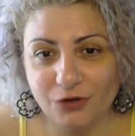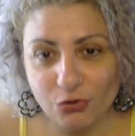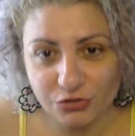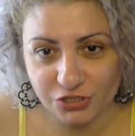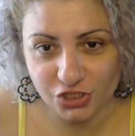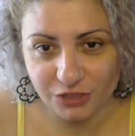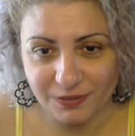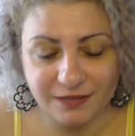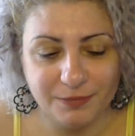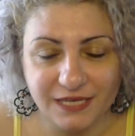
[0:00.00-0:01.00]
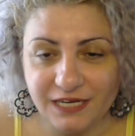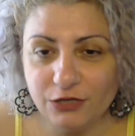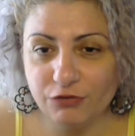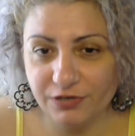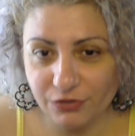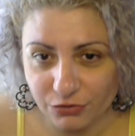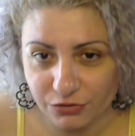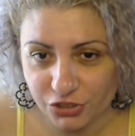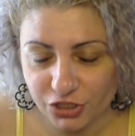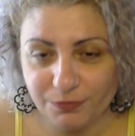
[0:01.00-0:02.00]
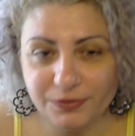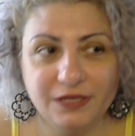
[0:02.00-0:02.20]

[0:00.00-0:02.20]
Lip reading: courtship, at the beginning of a courtship